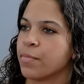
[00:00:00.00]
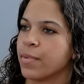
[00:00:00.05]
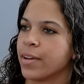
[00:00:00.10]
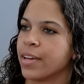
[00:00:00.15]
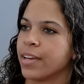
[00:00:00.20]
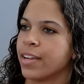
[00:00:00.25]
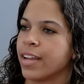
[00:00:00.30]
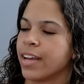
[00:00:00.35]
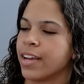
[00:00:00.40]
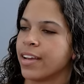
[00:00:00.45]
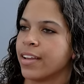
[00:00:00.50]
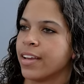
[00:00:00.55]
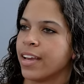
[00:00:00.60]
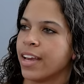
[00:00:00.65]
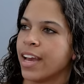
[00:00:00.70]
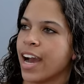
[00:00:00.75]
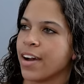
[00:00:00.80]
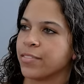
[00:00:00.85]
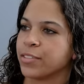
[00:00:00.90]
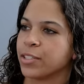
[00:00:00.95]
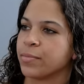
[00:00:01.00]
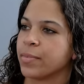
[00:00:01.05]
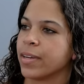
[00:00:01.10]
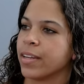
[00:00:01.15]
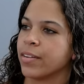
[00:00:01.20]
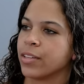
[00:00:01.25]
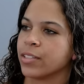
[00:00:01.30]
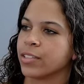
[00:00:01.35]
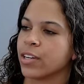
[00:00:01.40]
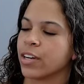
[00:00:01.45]
But after being
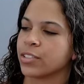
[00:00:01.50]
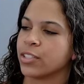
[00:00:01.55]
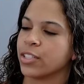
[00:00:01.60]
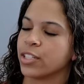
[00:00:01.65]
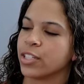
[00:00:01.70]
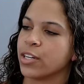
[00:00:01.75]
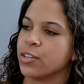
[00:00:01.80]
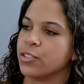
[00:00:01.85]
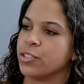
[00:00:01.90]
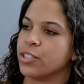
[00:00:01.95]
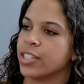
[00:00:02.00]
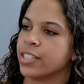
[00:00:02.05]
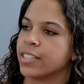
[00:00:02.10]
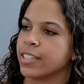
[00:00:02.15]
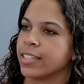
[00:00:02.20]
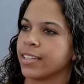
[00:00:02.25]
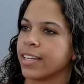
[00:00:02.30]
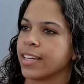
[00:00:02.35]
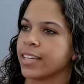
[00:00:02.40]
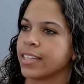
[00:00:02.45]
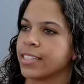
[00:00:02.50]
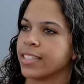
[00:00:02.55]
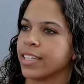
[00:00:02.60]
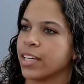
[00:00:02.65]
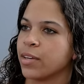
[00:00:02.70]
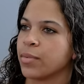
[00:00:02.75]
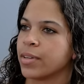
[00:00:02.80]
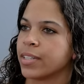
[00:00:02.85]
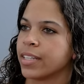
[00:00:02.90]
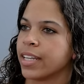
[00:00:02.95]
able to talk to the coaches and like
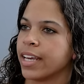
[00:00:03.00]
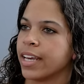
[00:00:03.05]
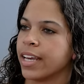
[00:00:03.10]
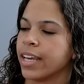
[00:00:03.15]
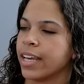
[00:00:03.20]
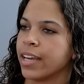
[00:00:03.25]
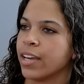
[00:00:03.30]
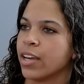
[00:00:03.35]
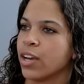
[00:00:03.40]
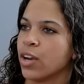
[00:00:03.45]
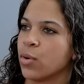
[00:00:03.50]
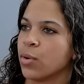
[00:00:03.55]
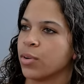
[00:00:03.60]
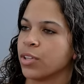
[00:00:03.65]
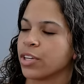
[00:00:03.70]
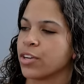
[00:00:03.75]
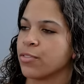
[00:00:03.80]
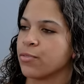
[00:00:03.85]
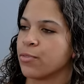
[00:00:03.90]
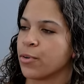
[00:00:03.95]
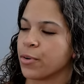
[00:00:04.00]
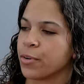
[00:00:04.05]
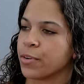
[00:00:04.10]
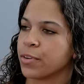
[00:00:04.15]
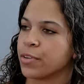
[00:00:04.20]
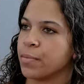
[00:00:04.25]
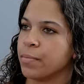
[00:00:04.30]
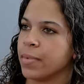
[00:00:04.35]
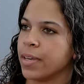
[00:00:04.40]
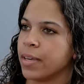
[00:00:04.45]
seeing what they were looking
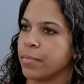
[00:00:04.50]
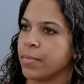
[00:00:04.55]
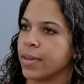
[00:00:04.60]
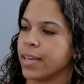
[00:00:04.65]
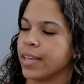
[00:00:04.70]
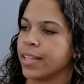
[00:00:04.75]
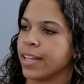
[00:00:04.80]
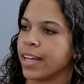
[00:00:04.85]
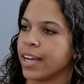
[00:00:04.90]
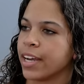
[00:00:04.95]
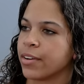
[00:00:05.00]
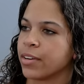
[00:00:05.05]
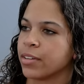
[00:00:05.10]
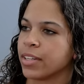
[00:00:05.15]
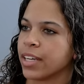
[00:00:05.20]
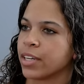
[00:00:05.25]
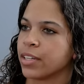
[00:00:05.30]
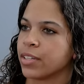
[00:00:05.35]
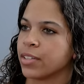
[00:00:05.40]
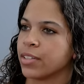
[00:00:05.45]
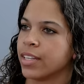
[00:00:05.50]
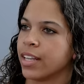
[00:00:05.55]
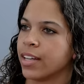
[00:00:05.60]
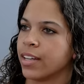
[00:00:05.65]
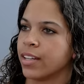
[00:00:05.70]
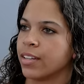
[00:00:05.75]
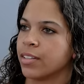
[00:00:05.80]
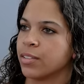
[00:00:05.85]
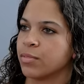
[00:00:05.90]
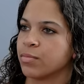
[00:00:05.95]
forward to me being there and like
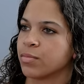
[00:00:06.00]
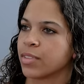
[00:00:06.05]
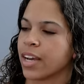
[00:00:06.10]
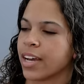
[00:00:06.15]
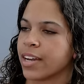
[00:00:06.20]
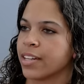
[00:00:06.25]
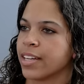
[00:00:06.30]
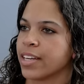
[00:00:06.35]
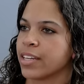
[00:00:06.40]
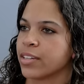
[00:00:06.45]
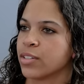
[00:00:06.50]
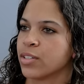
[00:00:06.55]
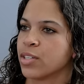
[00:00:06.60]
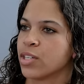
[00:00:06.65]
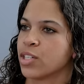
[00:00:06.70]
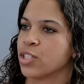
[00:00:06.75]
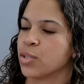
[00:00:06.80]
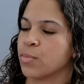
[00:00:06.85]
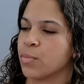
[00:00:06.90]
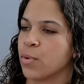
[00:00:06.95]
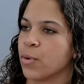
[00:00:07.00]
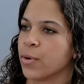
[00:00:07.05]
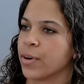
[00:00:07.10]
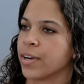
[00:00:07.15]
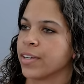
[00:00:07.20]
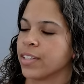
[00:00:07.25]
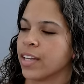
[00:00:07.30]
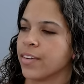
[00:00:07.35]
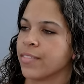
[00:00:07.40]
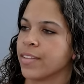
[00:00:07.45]
the kind of like support
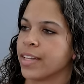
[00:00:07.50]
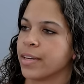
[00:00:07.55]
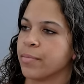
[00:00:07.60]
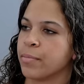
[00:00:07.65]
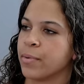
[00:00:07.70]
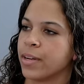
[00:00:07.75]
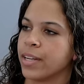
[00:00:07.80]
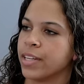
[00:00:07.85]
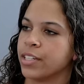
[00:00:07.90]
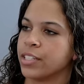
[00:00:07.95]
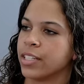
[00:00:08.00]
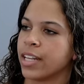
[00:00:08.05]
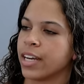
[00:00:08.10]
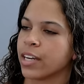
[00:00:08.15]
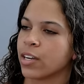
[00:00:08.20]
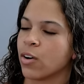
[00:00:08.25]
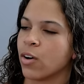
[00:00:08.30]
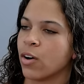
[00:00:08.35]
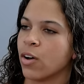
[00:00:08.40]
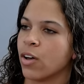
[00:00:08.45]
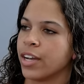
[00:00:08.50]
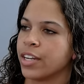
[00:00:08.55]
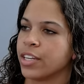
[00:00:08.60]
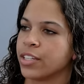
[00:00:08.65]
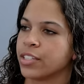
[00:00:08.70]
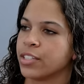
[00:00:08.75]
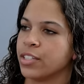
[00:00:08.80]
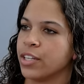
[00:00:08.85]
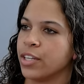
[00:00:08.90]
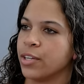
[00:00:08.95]
and love that they put into that call, I
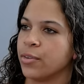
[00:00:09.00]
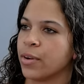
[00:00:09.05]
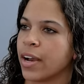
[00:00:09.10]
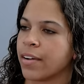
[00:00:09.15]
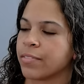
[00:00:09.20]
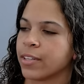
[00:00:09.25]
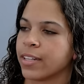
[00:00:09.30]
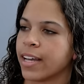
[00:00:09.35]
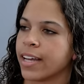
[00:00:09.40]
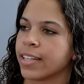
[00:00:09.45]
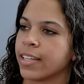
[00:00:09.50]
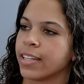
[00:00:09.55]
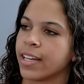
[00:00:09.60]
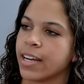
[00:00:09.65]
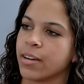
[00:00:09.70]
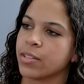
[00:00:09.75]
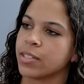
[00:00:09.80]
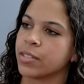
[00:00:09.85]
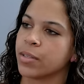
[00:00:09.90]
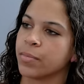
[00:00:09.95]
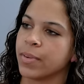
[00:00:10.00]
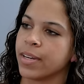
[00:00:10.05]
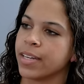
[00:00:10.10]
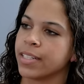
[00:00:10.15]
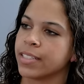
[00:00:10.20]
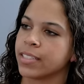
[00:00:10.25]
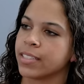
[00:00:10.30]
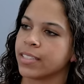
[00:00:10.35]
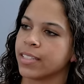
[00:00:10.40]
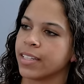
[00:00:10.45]
just knew after that that that was the
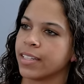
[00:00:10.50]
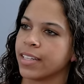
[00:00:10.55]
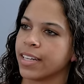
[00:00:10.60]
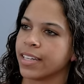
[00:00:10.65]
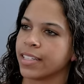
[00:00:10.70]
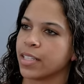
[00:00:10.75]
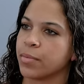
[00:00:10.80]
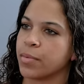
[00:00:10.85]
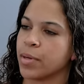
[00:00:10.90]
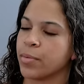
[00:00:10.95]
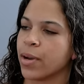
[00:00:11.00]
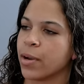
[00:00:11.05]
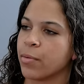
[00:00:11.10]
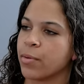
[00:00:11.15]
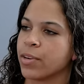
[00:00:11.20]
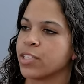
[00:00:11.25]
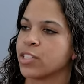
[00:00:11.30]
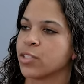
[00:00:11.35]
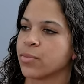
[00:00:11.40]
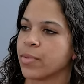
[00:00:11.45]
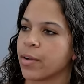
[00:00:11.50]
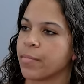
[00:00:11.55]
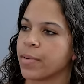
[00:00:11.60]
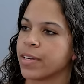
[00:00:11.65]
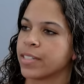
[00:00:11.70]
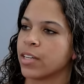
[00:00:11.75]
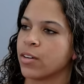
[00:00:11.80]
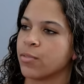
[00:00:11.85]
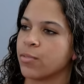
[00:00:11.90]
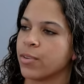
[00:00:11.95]
place and like the people I wanted to surround
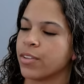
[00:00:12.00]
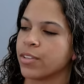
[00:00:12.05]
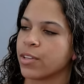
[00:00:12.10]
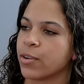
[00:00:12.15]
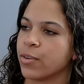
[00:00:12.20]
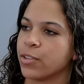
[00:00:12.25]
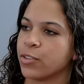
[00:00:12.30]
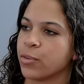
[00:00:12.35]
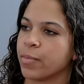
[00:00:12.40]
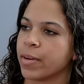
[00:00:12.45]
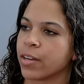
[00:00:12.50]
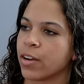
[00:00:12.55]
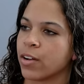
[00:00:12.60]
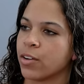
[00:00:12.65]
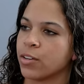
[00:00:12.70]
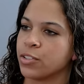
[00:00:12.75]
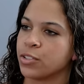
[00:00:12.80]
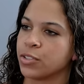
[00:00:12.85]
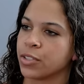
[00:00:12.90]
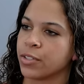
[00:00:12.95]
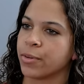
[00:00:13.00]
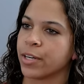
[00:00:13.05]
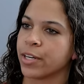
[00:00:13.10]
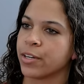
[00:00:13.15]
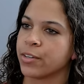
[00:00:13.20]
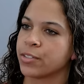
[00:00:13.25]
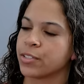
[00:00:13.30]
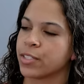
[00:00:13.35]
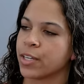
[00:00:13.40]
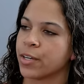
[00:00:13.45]
myself with going through my college
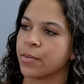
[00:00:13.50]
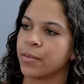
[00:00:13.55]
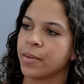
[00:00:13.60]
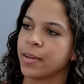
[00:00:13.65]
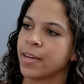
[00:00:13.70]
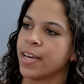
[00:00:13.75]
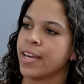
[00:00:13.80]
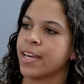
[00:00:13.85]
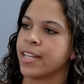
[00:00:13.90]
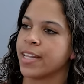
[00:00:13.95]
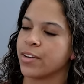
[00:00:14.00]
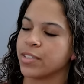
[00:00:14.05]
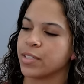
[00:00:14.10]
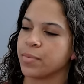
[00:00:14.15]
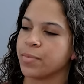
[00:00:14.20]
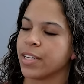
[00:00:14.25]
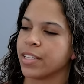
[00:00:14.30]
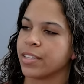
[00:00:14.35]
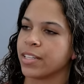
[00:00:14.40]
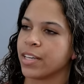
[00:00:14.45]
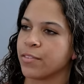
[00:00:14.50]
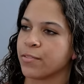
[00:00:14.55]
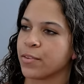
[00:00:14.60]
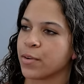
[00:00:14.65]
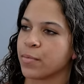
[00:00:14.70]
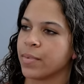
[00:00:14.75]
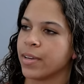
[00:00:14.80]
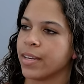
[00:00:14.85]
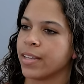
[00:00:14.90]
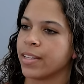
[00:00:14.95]
career. So that was a big thing
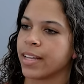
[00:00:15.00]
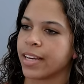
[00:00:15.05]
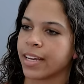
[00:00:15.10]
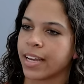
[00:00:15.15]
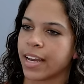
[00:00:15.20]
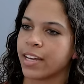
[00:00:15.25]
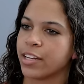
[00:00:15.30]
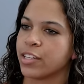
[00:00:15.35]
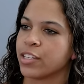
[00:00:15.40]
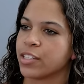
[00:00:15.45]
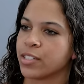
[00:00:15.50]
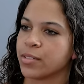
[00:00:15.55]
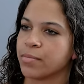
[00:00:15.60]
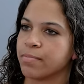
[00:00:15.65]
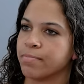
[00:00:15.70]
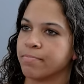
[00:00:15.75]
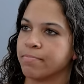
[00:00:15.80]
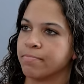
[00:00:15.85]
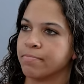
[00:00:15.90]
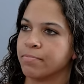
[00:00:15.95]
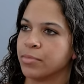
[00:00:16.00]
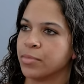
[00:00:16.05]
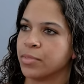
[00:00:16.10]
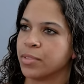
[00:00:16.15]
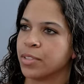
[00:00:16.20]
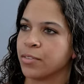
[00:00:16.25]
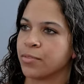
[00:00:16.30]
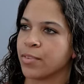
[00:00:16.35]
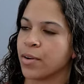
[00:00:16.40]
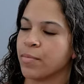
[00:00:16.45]
for me, and that kind of just
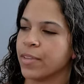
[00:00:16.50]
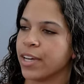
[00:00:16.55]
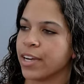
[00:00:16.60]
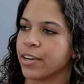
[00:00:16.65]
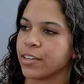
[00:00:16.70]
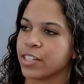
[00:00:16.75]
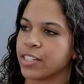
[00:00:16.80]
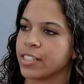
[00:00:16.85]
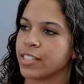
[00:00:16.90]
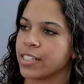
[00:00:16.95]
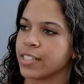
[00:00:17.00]
from there, just